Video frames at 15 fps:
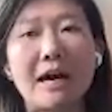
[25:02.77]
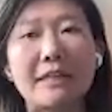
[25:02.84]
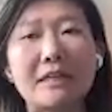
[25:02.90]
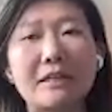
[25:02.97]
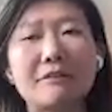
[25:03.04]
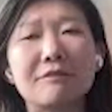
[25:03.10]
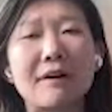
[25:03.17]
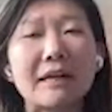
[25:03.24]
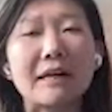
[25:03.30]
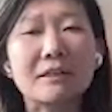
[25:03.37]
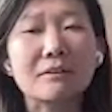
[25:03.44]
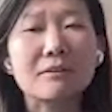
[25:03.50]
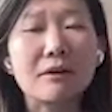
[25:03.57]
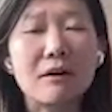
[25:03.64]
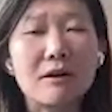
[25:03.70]
I think
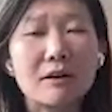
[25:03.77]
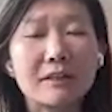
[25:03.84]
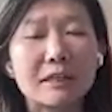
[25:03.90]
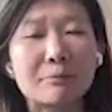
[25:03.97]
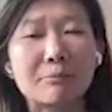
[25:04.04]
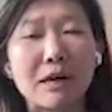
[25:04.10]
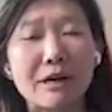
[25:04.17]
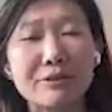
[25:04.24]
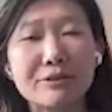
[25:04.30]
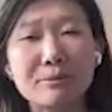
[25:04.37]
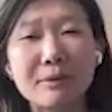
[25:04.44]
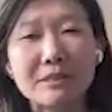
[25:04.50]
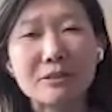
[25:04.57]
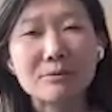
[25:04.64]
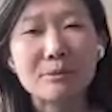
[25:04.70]
Firecrawl and like browser
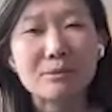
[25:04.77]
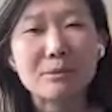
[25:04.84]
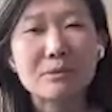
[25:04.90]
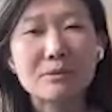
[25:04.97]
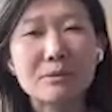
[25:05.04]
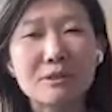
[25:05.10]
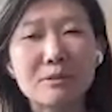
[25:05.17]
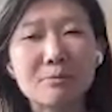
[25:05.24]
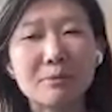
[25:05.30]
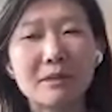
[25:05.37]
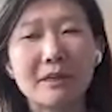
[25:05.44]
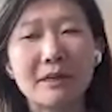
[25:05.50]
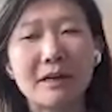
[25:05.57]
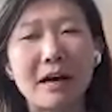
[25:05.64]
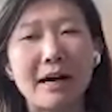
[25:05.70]
based is supposed to do this, but
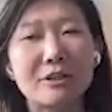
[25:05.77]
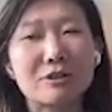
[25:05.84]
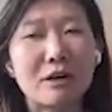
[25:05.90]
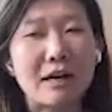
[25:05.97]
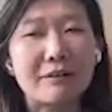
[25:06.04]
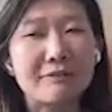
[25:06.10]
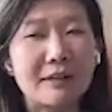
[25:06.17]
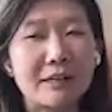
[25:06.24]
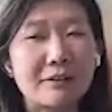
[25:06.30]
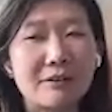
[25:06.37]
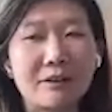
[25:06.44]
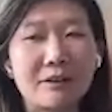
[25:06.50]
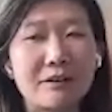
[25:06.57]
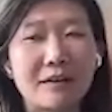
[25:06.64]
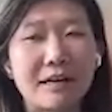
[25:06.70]
like I tried
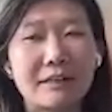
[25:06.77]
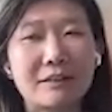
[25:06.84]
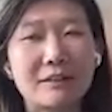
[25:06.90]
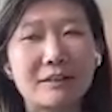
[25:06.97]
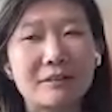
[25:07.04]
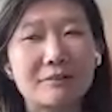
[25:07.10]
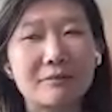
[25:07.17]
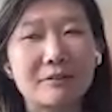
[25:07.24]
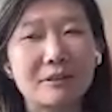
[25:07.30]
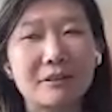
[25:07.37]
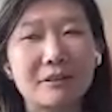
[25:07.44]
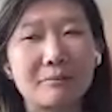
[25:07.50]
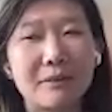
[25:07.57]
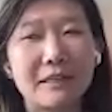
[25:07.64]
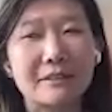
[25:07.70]
Firecrawl and I couldn't
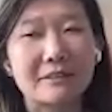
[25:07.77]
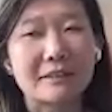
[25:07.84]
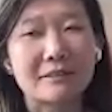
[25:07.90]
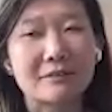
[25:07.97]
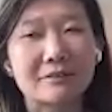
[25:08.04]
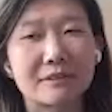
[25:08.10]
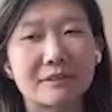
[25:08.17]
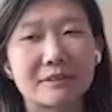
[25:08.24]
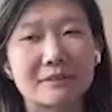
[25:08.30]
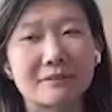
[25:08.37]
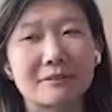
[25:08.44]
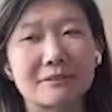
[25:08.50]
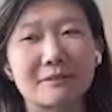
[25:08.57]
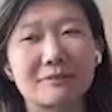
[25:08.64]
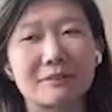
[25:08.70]
really make sense of it.
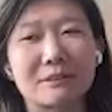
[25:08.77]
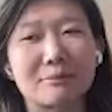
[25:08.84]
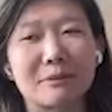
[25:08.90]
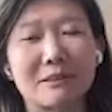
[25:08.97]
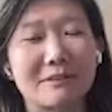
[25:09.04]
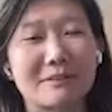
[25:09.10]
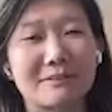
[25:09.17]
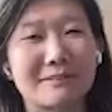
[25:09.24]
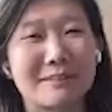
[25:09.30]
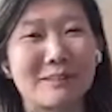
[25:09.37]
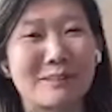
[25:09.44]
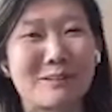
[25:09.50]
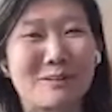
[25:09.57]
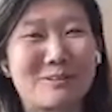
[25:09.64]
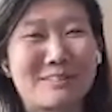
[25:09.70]
So if someone else
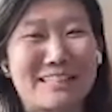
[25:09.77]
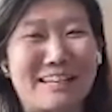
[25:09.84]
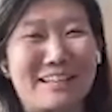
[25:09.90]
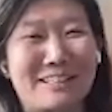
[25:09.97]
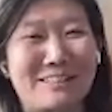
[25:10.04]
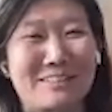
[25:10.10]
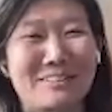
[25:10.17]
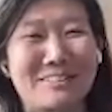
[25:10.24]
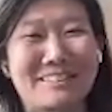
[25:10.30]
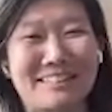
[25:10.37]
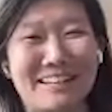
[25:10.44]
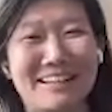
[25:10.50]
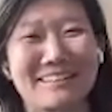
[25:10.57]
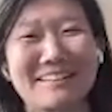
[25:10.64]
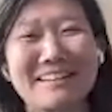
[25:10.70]
like knows how to use
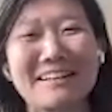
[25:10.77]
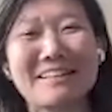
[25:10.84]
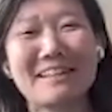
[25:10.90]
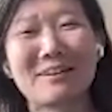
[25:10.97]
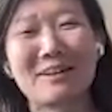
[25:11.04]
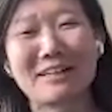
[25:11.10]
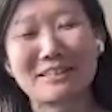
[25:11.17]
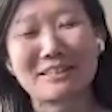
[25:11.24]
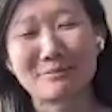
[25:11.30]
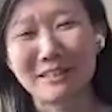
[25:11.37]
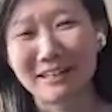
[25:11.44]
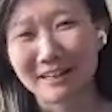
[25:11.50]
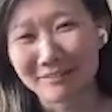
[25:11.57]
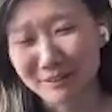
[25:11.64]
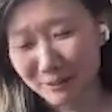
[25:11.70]
that, that would actually be
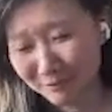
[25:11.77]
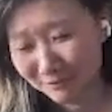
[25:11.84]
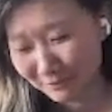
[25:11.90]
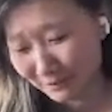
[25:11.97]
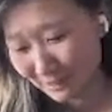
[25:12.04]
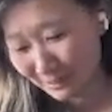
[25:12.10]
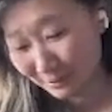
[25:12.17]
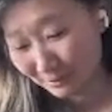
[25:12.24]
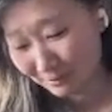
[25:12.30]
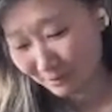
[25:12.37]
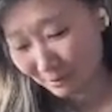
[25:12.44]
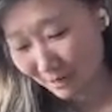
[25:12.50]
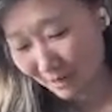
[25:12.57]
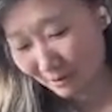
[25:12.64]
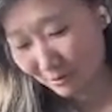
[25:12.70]
kind of helpful. I
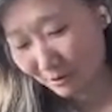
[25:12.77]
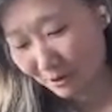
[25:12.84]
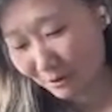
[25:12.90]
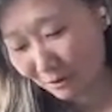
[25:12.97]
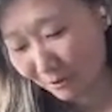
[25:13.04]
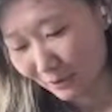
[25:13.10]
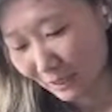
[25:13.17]
don't know.